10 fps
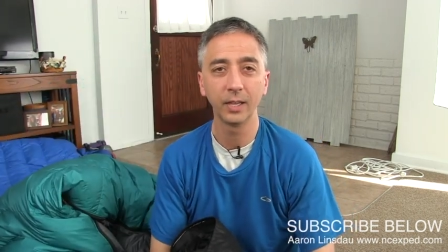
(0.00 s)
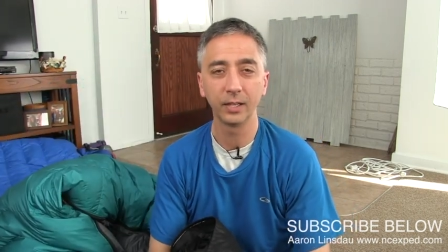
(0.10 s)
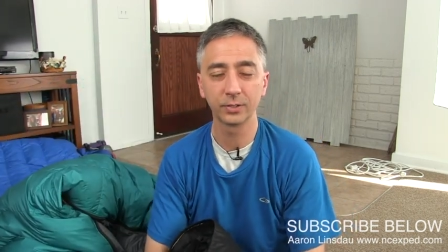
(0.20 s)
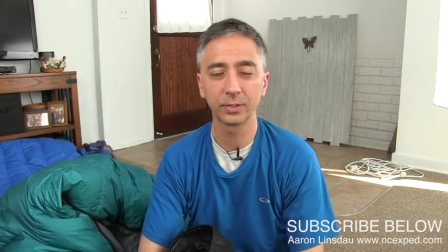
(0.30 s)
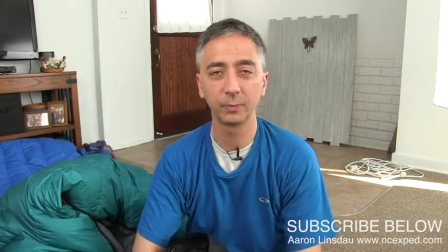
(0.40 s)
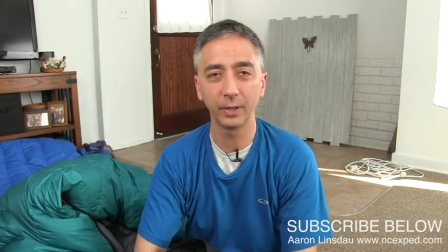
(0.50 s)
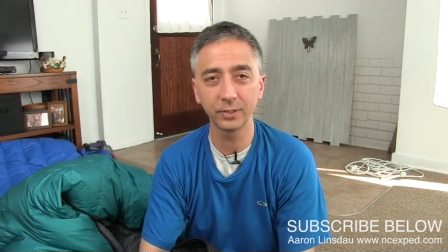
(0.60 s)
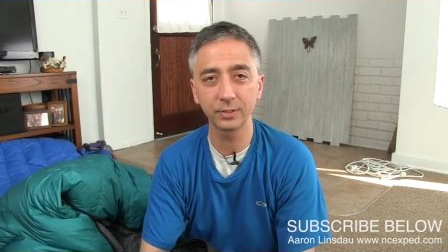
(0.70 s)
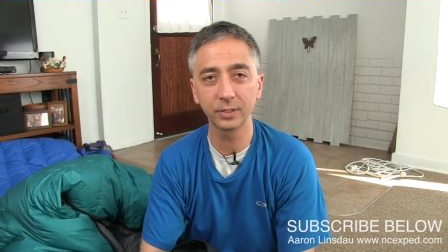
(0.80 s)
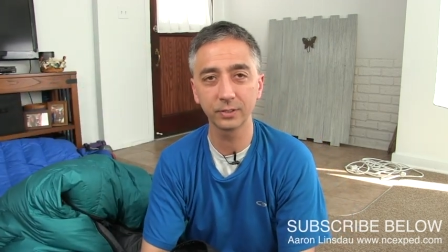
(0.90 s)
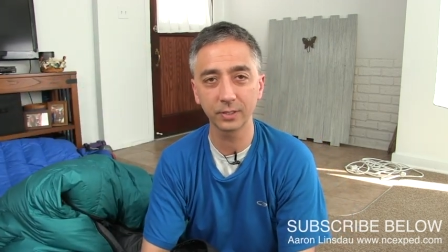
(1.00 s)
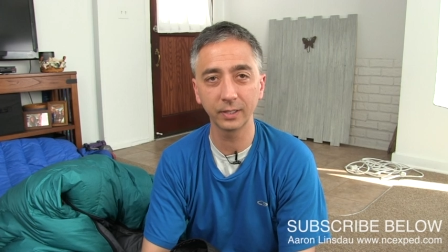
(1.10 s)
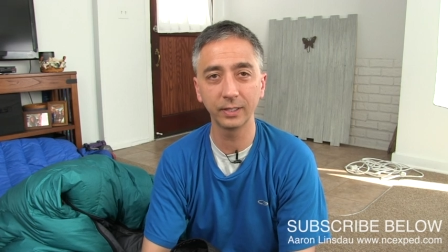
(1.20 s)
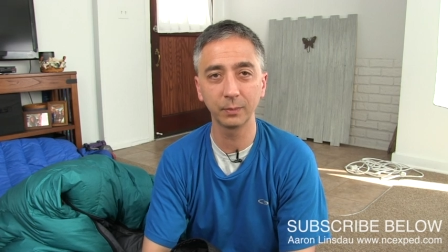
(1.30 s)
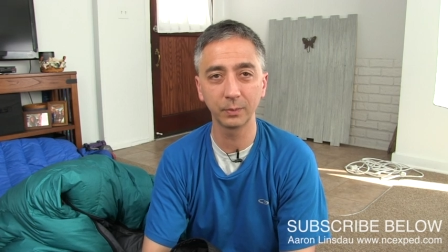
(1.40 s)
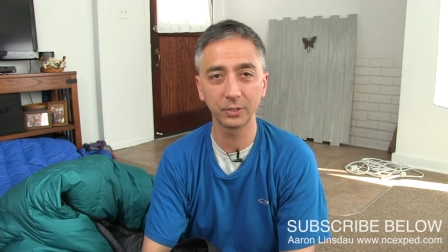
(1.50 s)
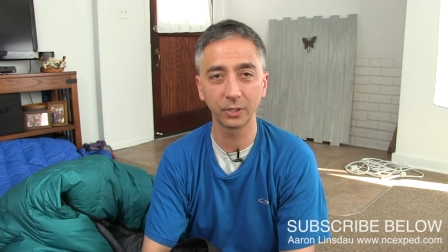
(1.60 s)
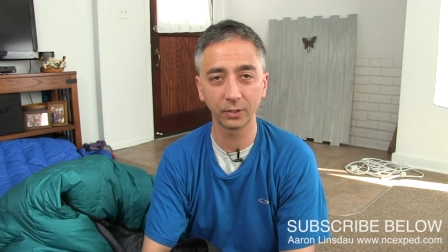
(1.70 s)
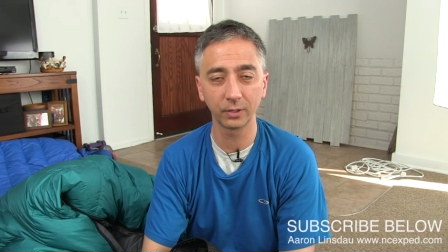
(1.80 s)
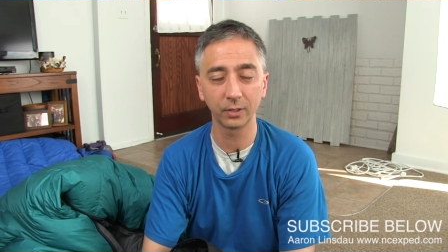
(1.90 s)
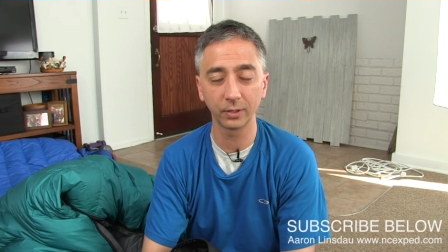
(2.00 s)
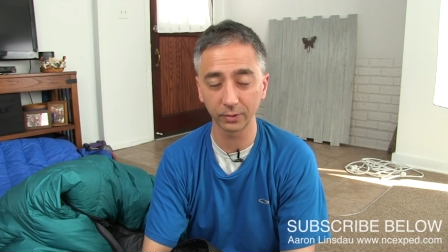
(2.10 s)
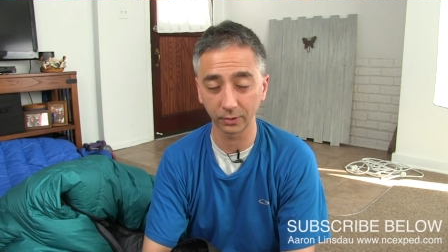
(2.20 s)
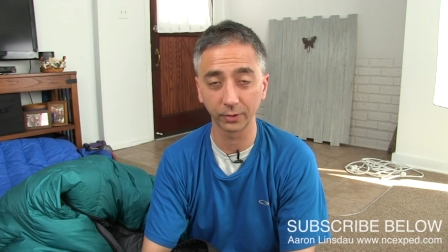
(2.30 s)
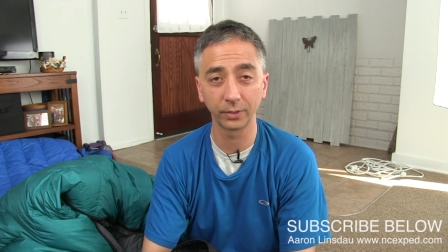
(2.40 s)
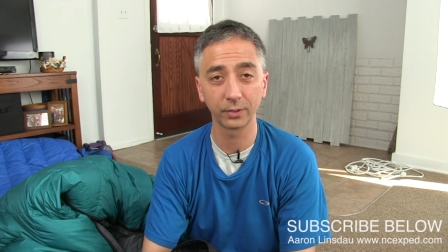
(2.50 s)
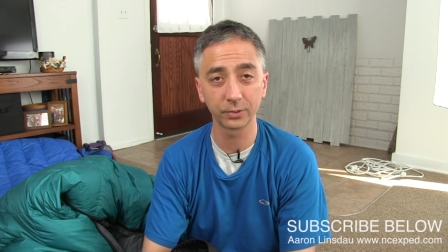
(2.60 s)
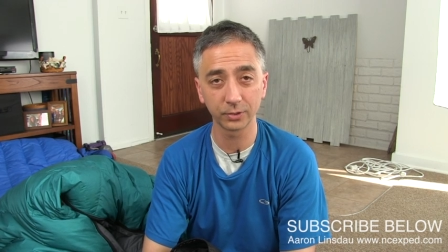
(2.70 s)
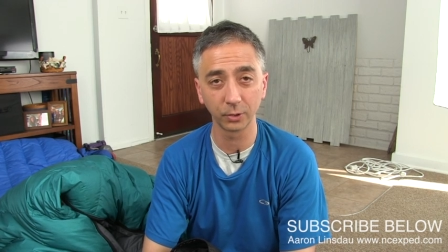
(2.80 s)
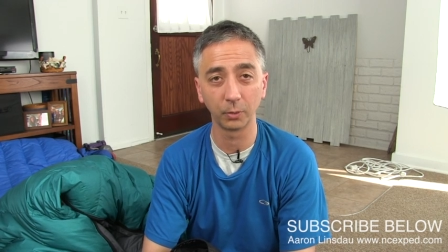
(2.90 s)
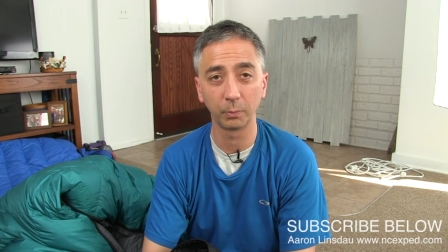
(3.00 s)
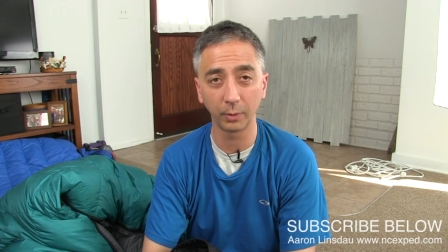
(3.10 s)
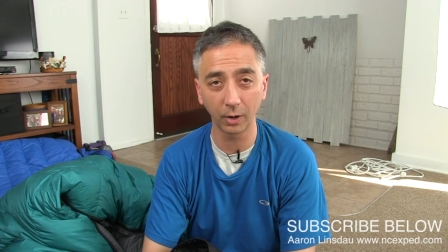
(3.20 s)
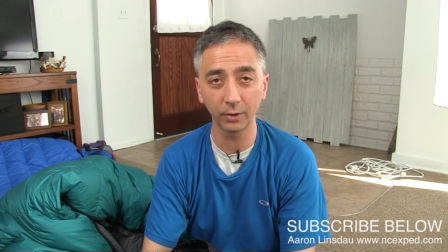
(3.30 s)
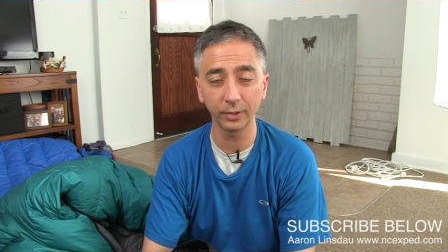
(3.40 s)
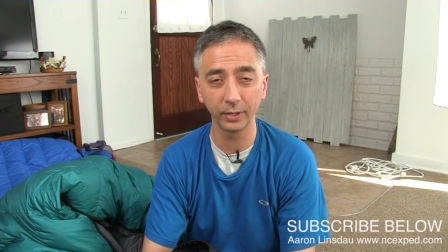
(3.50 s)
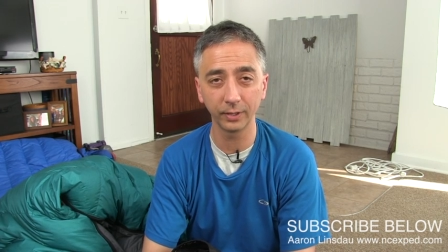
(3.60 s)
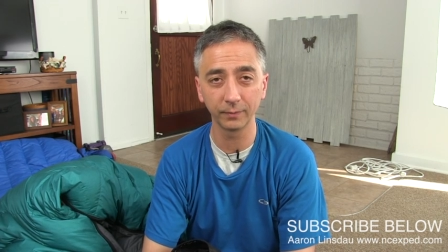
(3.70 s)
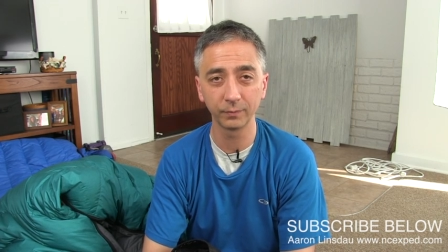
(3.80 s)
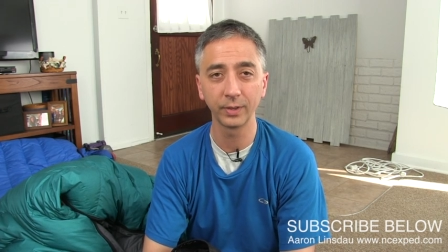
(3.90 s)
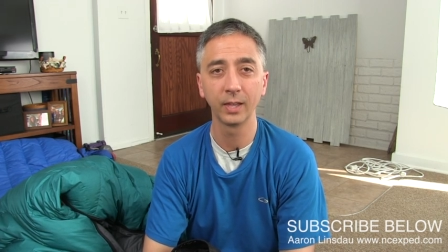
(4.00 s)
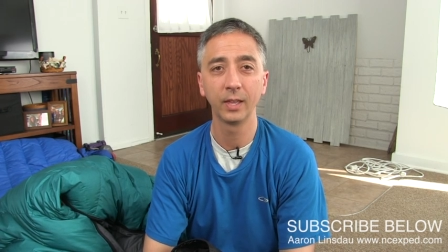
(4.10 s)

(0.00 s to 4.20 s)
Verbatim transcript: is the best insulating material on earth, still bar none.